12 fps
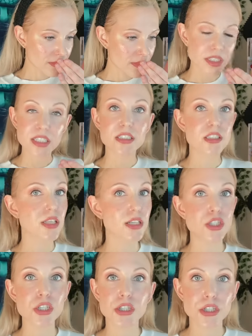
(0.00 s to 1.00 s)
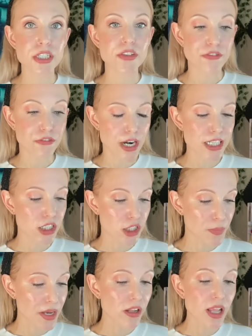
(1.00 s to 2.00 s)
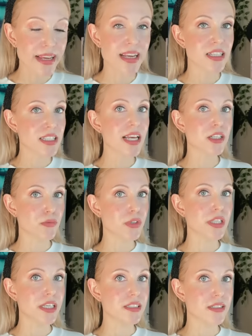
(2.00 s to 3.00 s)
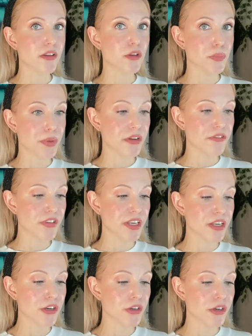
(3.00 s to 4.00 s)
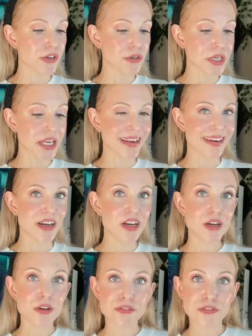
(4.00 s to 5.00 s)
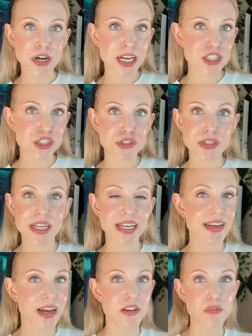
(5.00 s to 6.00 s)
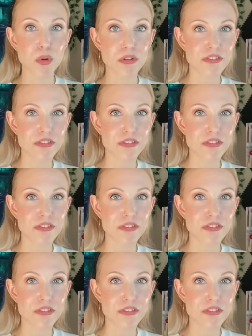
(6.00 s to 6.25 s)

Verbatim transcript: It's such a good fresh smell. I guess that really is another benefit here. You're getting fresh, you're getting kind of more